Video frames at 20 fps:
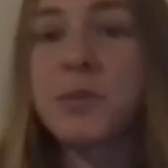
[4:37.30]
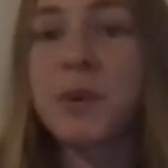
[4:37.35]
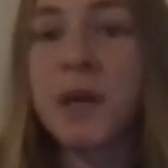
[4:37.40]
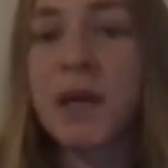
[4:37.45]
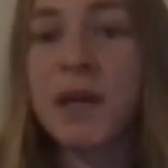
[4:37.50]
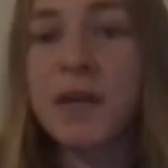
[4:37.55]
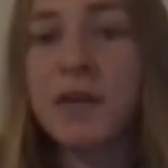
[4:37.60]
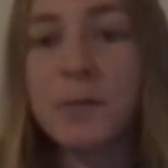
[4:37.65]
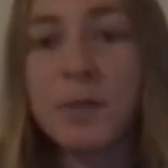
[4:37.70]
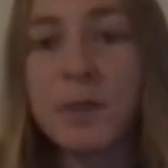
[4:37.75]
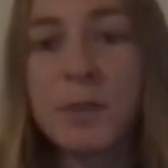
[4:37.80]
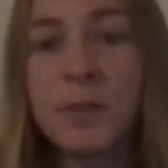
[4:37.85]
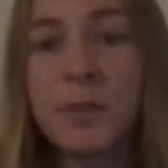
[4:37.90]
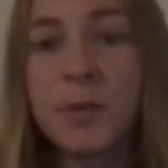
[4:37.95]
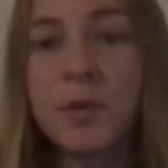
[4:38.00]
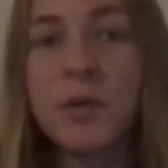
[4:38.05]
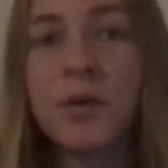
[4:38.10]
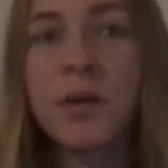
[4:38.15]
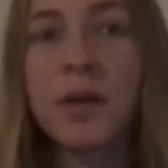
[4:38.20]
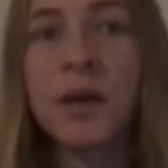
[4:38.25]
high level
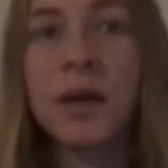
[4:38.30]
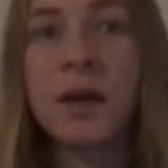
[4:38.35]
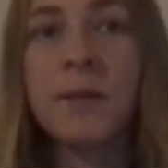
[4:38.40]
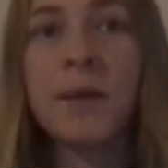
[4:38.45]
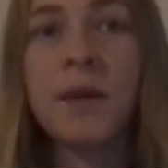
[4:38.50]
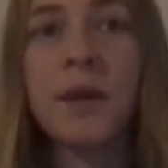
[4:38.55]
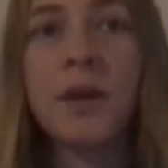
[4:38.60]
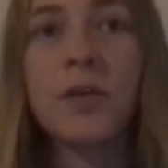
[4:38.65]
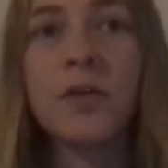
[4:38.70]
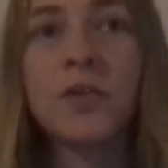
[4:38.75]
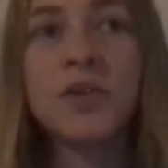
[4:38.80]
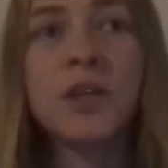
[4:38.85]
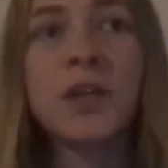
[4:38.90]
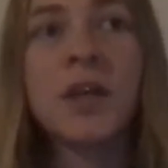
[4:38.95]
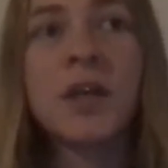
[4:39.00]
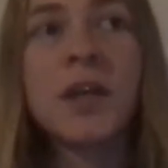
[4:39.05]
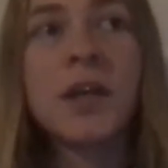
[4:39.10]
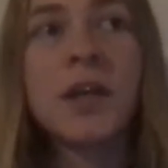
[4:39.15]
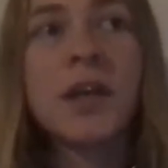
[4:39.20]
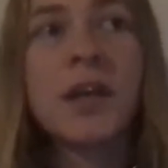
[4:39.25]
people. Uh, my coach,
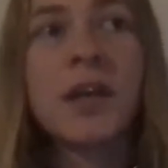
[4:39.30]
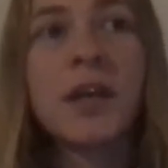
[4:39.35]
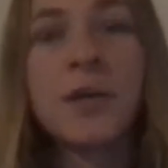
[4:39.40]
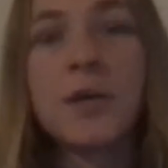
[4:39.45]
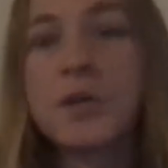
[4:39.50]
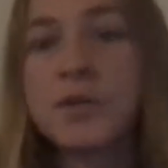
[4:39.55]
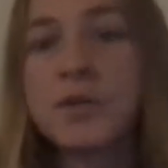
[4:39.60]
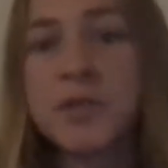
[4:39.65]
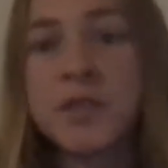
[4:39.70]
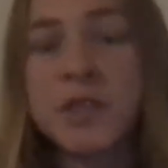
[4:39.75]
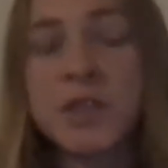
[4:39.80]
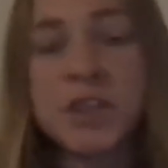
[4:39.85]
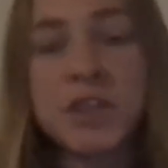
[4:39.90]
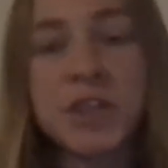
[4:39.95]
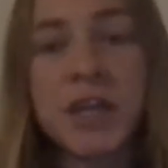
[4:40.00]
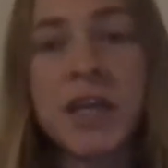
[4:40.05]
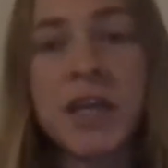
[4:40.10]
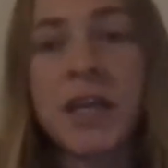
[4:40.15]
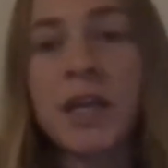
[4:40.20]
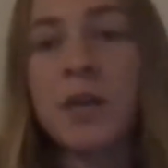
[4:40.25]
he works with
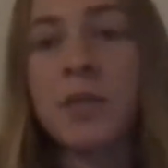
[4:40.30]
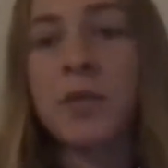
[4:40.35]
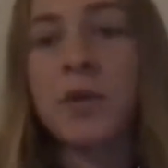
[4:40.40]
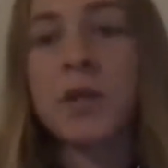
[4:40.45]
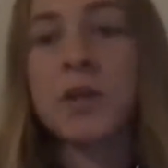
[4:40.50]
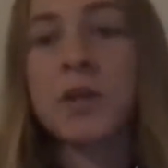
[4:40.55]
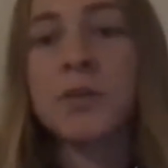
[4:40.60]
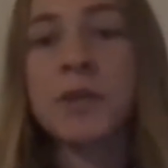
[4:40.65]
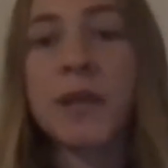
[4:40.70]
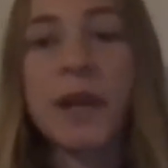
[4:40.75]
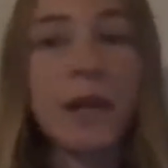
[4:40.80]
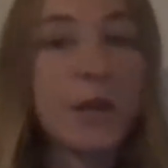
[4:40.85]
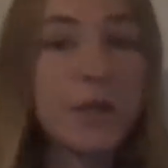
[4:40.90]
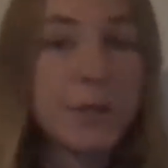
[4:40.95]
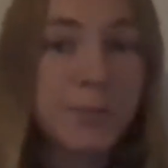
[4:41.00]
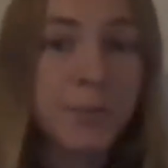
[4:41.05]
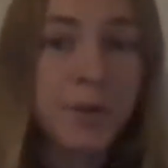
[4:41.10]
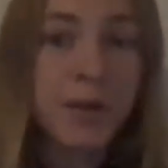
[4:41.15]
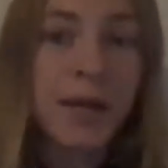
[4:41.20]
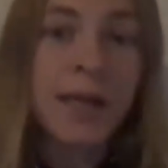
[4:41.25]
TJ. He works with
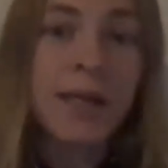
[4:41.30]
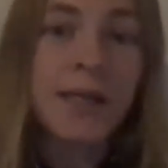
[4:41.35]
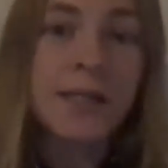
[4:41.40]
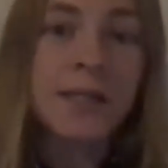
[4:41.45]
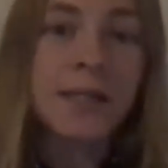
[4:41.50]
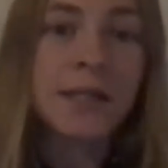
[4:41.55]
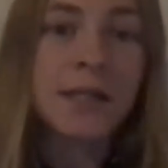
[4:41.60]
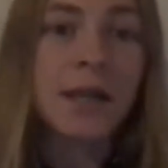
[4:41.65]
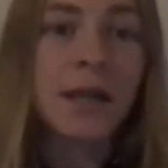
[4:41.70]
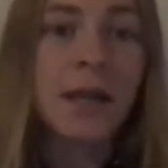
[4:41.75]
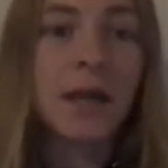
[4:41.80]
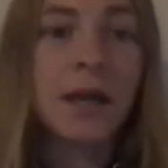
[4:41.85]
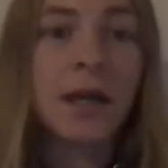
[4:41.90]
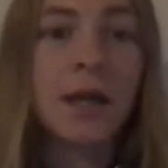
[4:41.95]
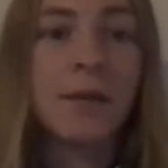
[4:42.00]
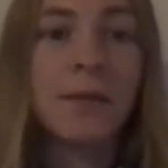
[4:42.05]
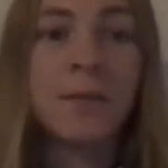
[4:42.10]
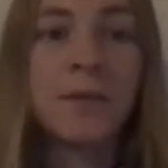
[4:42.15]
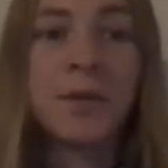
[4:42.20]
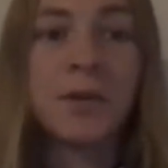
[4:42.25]
Alex Perez.
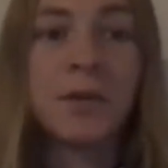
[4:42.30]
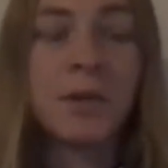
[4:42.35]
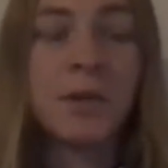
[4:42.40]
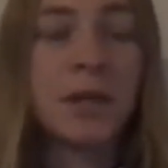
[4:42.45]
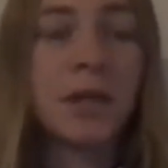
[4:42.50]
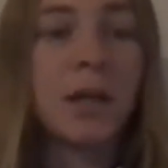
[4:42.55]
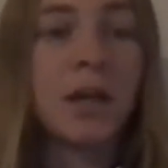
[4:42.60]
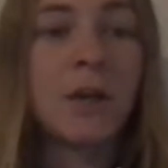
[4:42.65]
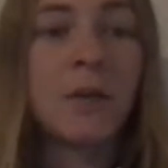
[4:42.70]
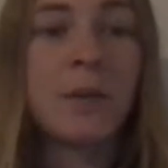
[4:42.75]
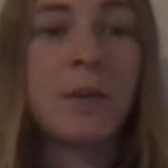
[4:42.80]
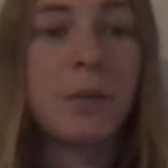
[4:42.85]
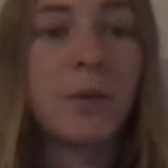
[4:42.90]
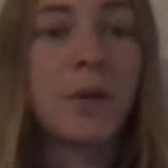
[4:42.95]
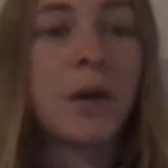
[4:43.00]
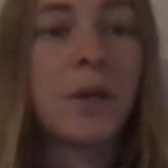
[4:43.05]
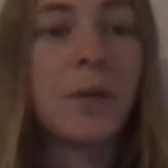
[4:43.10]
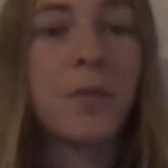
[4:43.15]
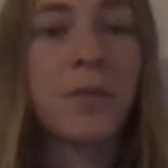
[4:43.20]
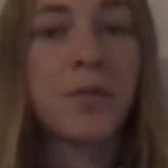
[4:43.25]
Um, you know, I mean, a lot of people
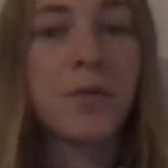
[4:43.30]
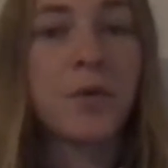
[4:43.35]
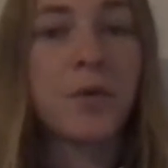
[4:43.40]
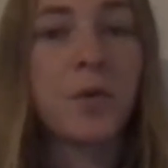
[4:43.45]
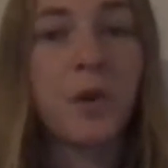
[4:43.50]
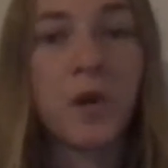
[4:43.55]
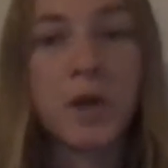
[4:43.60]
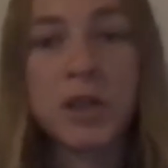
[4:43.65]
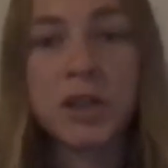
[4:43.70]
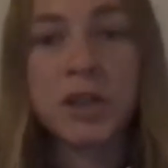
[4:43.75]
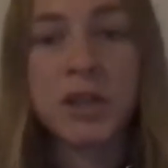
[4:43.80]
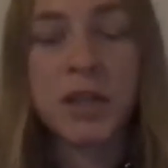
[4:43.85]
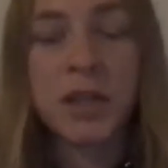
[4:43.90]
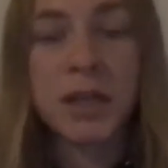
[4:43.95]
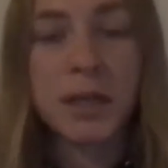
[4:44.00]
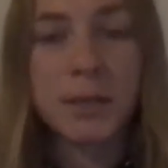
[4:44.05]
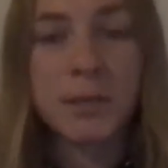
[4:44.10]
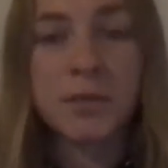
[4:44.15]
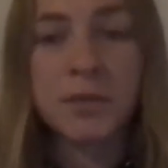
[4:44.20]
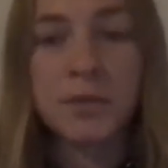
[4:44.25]
come through. Juan
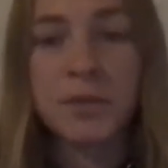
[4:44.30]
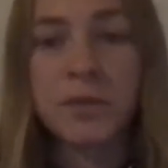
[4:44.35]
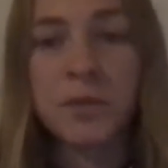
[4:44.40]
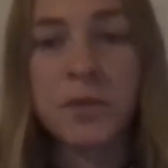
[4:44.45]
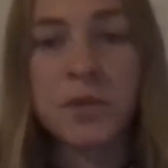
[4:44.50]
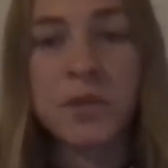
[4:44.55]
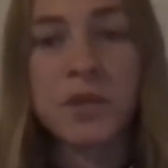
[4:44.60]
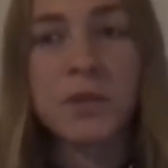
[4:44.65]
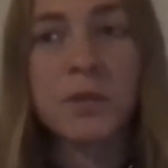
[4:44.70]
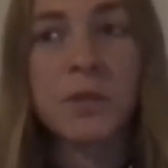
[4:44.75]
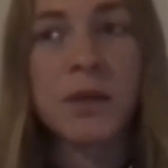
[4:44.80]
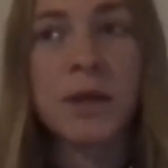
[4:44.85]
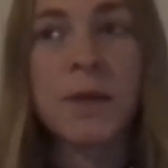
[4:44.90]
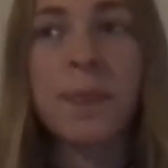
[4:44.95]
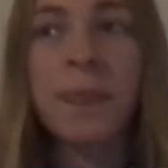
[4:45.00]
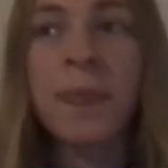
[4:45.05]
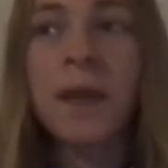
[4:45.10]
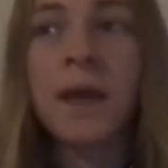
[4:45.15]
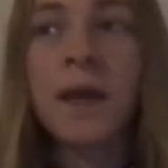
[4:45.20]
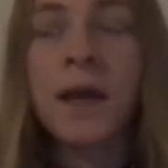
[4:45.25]
Archuleta comes through every once in a
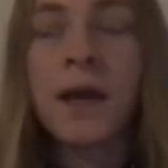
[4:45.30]
while.